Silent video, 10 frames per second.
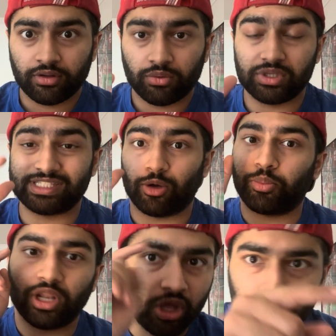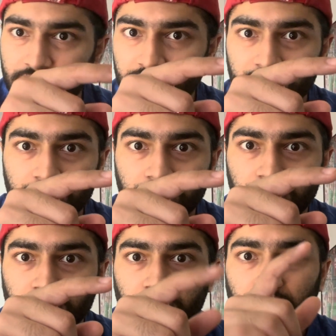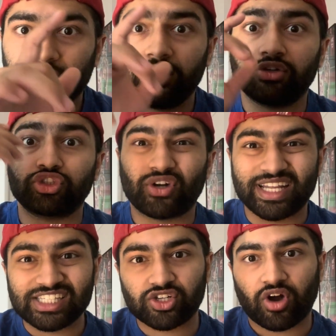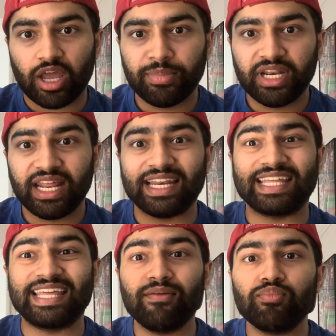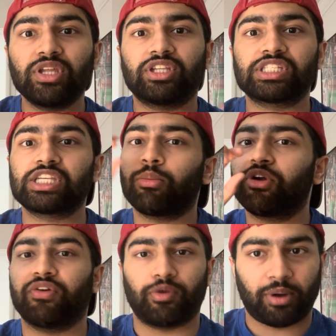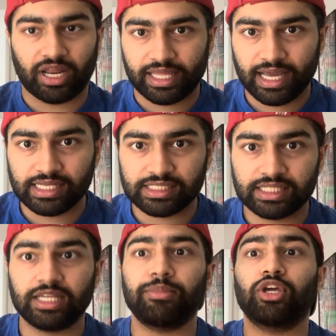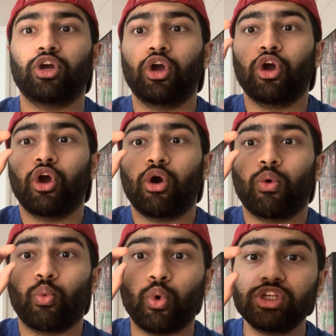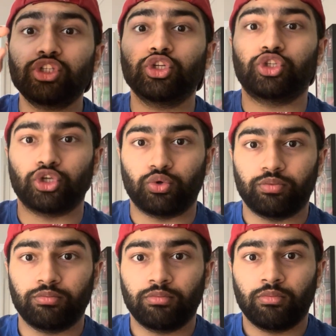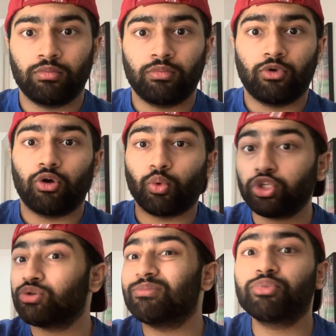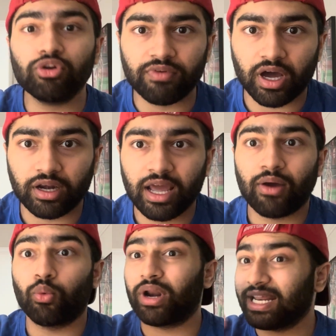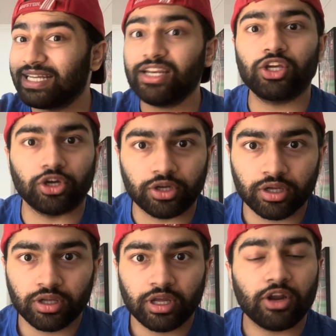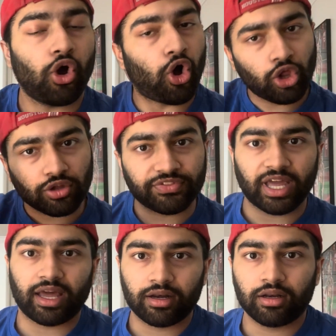Once I upload it, it'll transcribe it and give me the summary of the podcast, give me what to do, what to improve on, what I did good, and all of that.